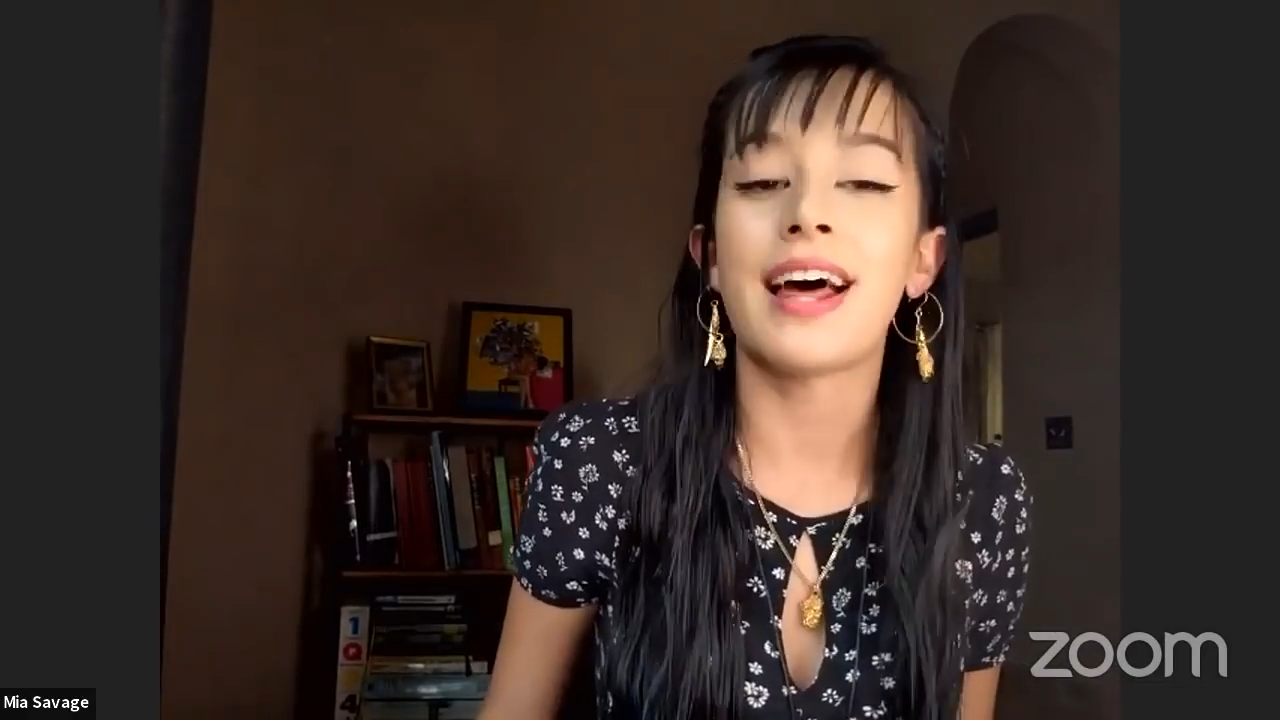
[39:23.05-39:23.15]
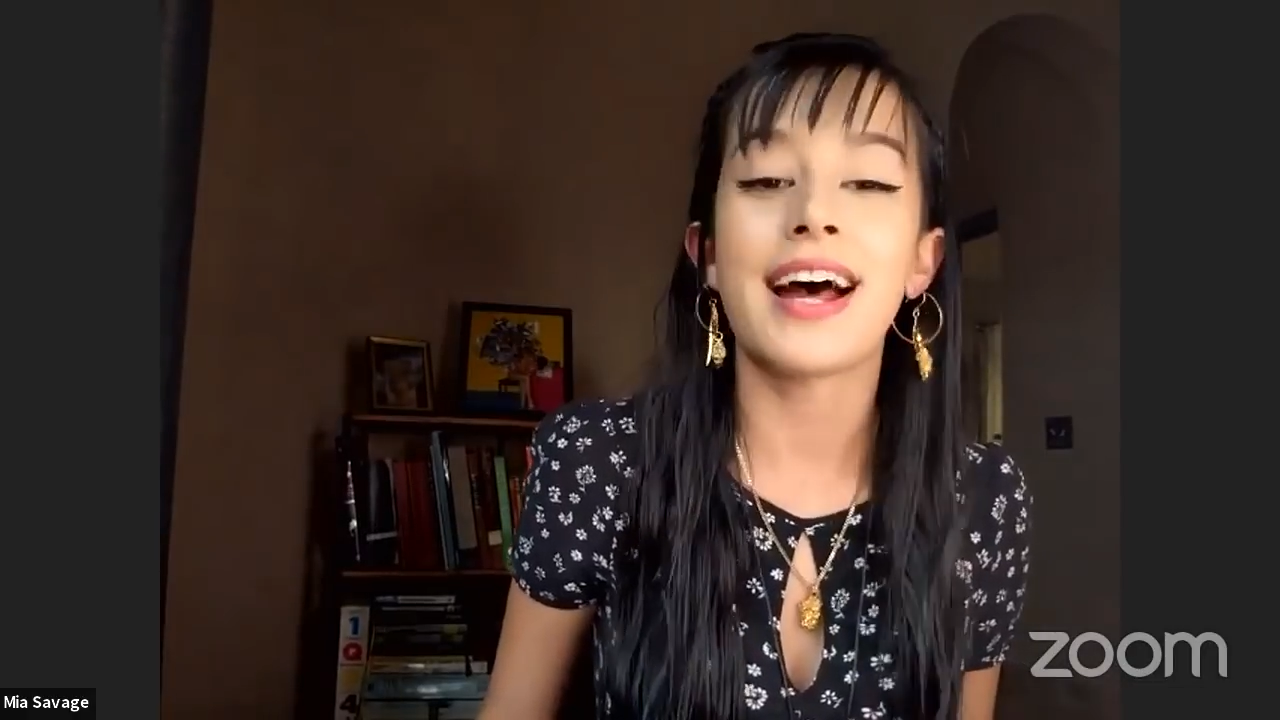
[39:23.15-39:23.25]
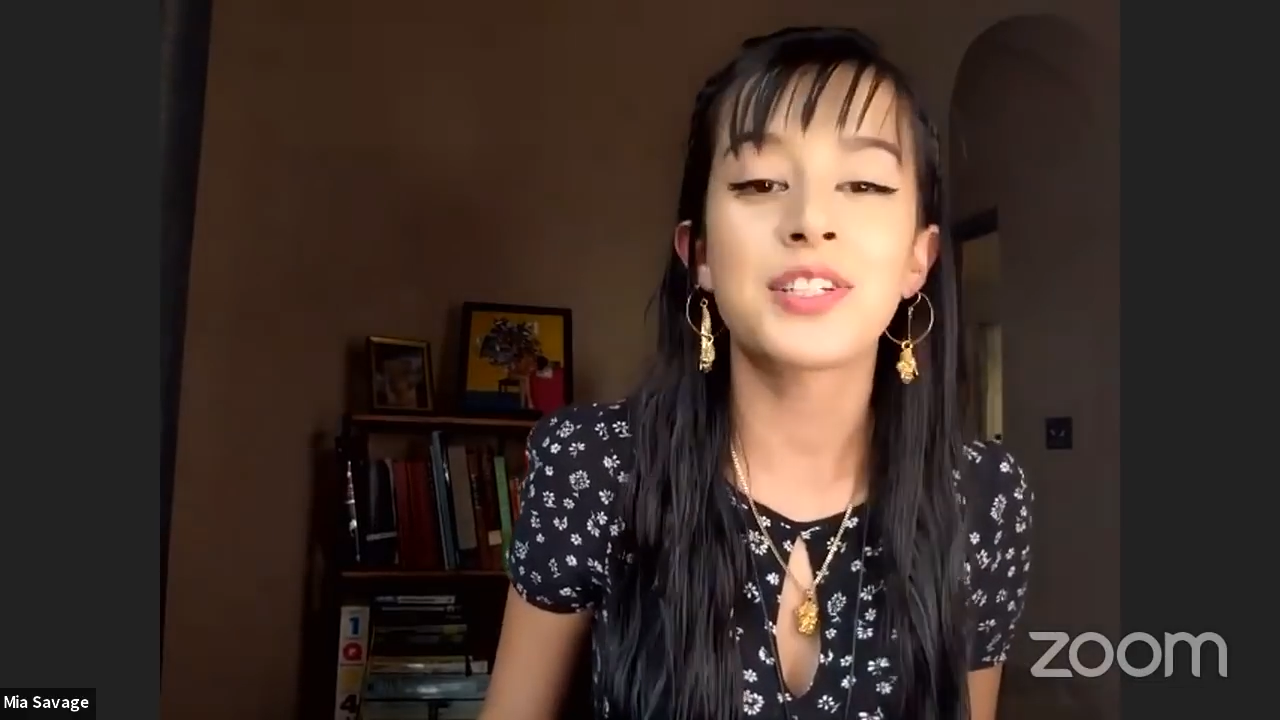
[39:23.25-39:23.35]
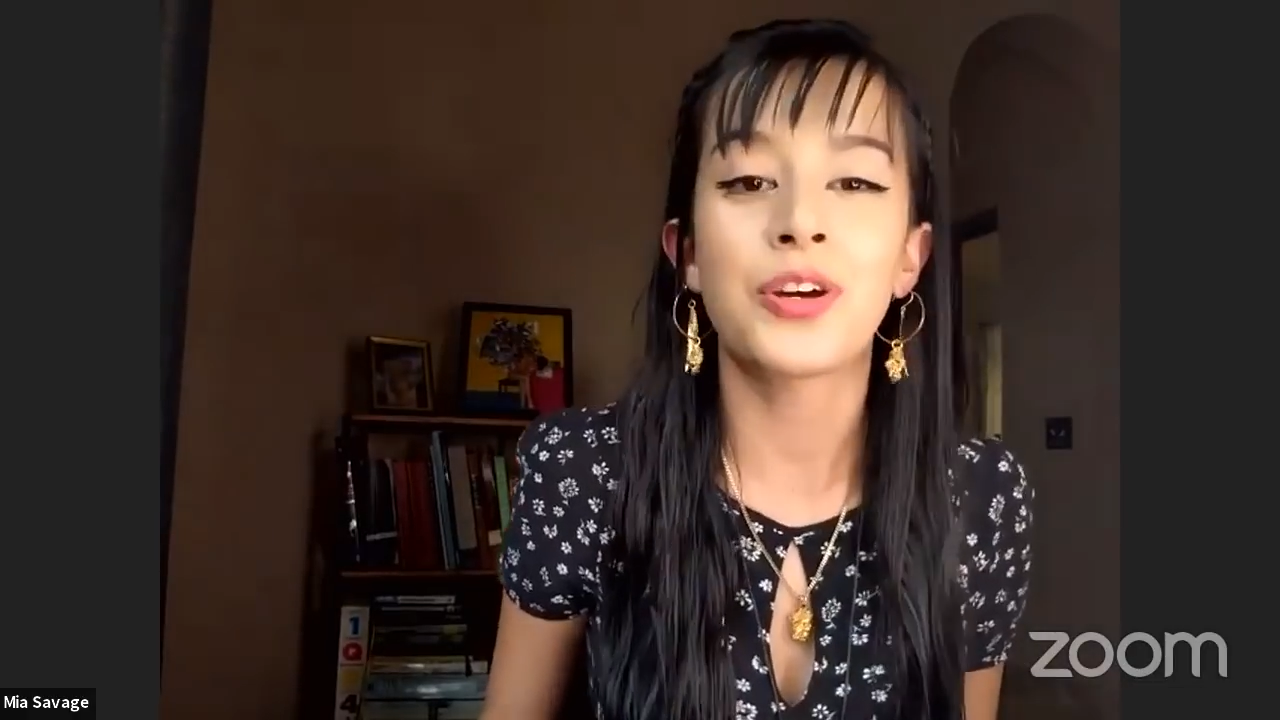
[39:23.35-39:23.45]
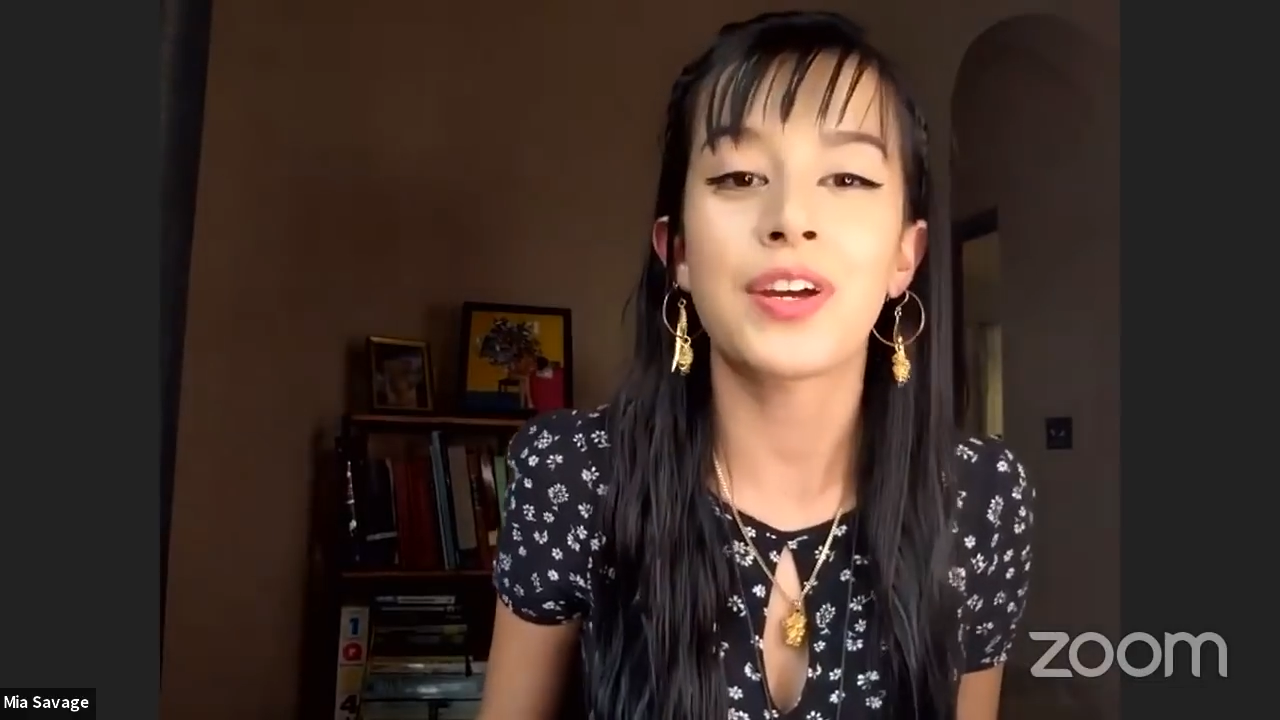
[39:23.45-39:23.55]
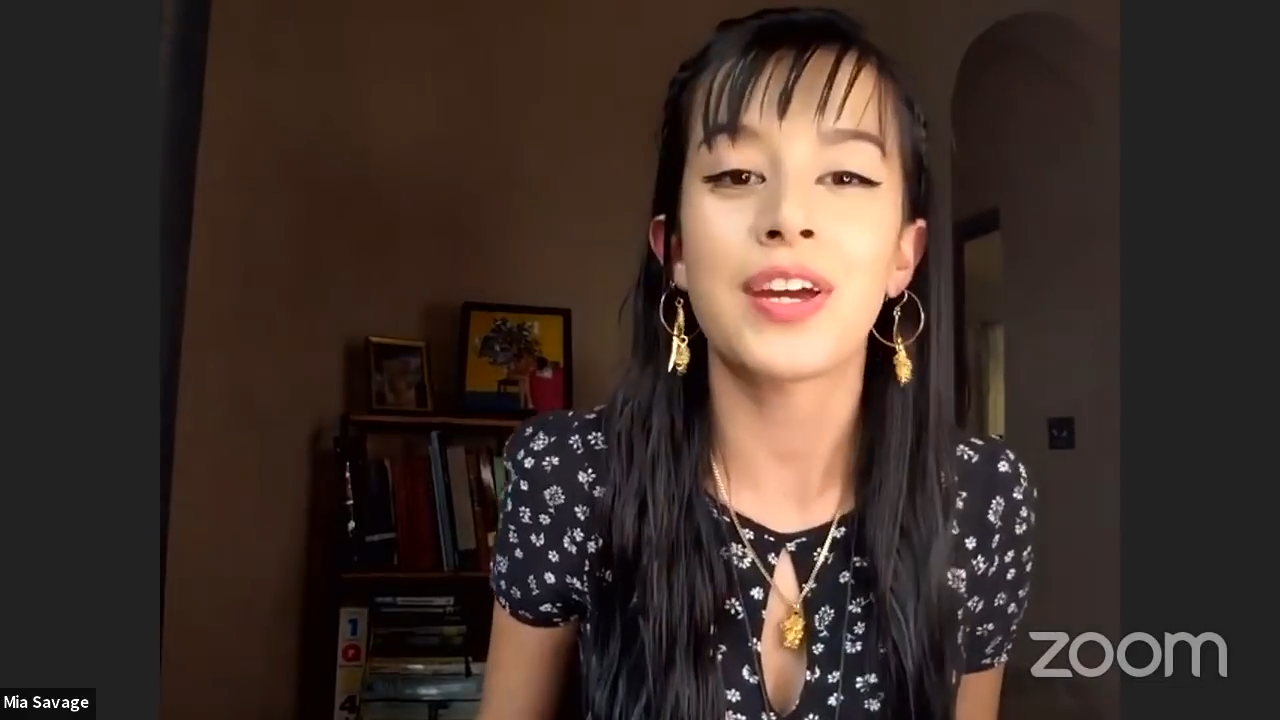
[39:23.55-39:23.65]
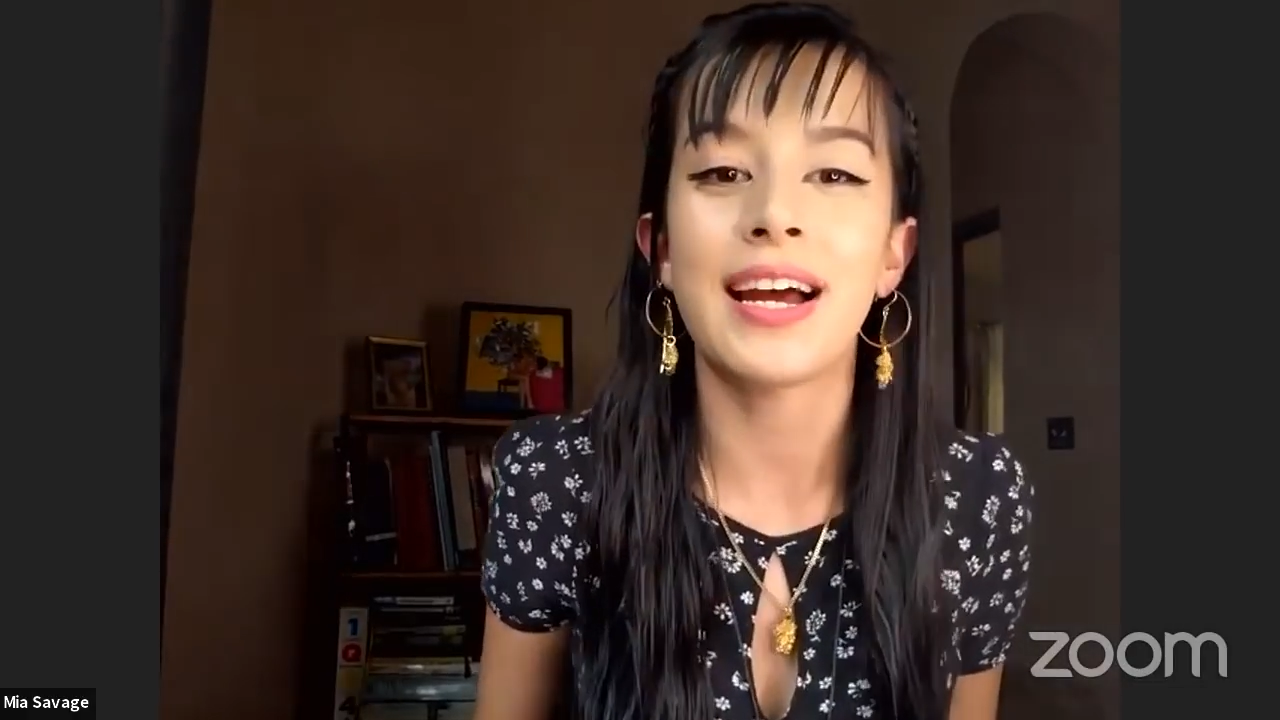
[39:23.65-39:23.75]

Last cookie,